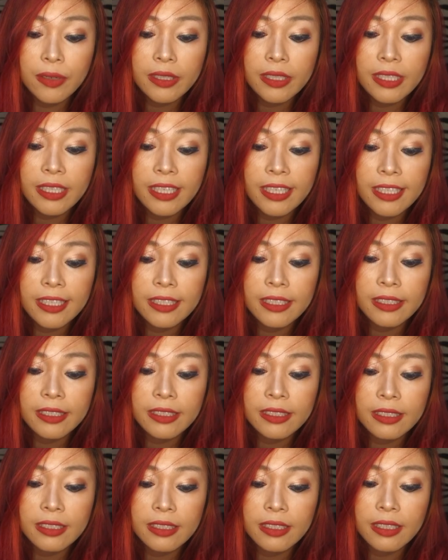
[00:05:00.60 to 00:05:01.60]
really
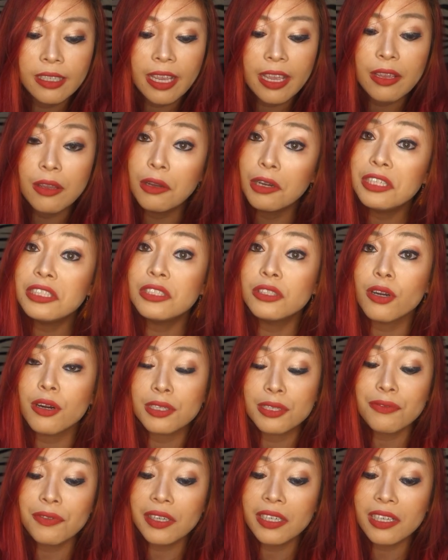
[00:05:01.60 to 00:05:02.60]
is a good
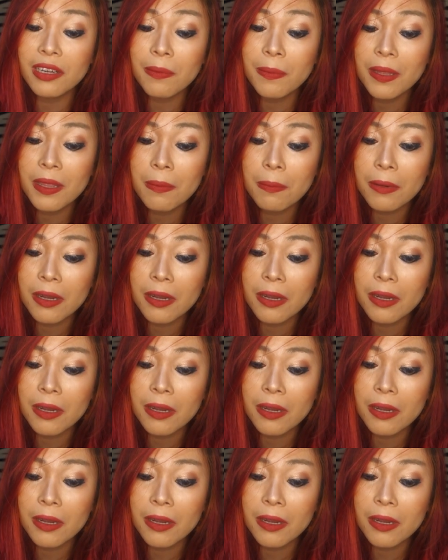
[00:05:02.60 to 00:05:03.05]
source of income and the